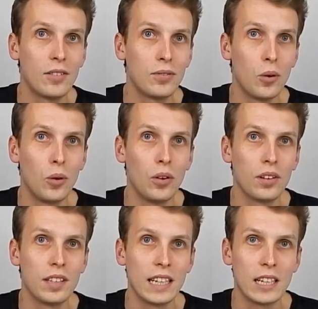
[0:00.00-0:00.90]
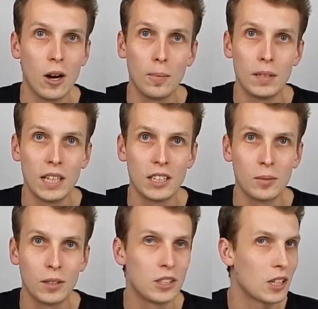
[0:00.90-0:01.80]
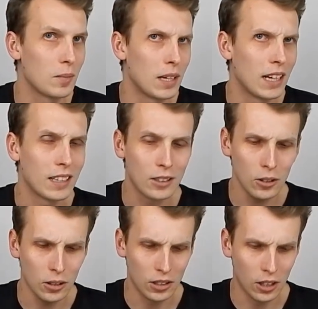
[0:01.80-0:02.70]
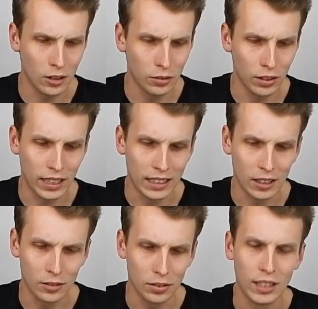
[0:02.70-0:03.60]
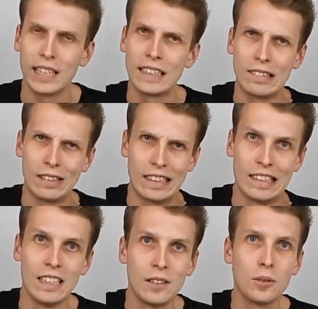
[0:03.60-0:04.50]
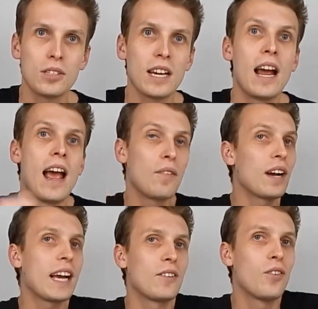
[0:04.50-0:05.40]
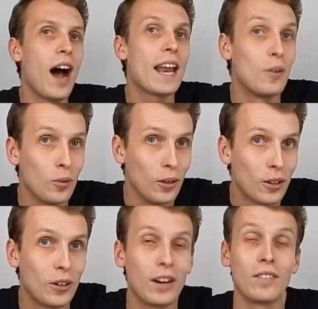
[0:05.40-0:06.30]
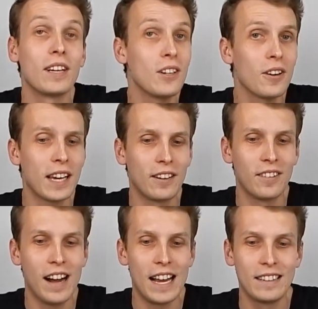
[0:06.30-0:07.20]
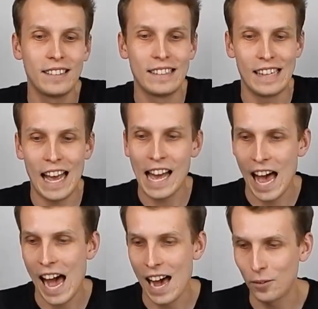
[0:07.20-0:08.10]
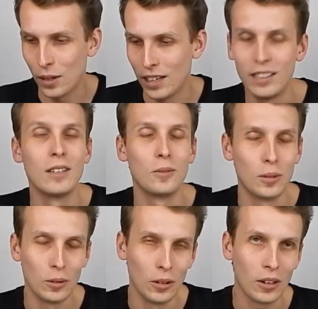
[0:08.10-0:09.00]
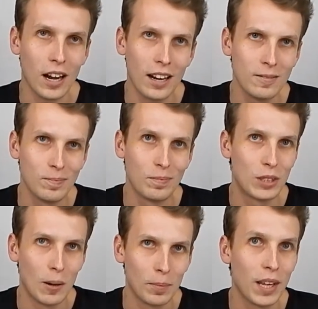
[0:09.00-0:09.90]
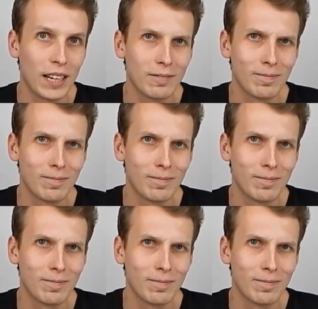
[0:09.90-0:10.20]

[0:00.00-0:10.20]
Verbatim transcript: for the competition, which is going to be good, hopefully, Well, we'll see. If I get it right, it will look good. If I don't get it right, yeah, well, it will look something.